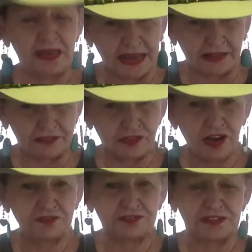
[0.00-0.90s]
and
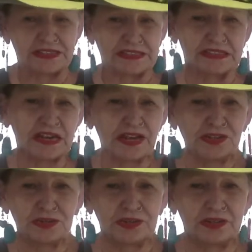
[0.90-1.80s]
fought for this
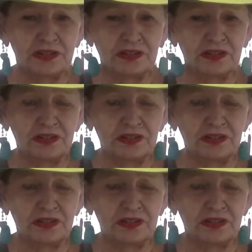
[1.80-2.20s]
country.